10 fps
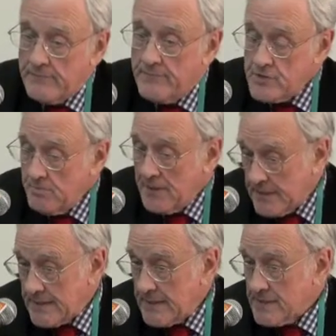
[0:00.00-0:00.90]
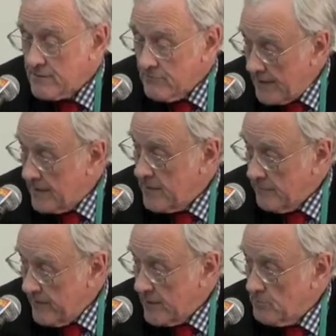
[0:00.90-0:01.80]
Visibility is a readily
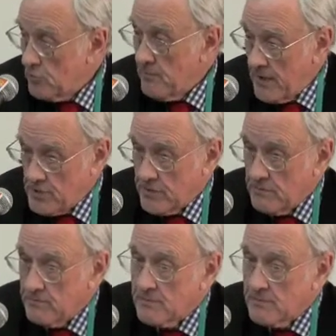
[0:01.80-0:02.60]
available measure.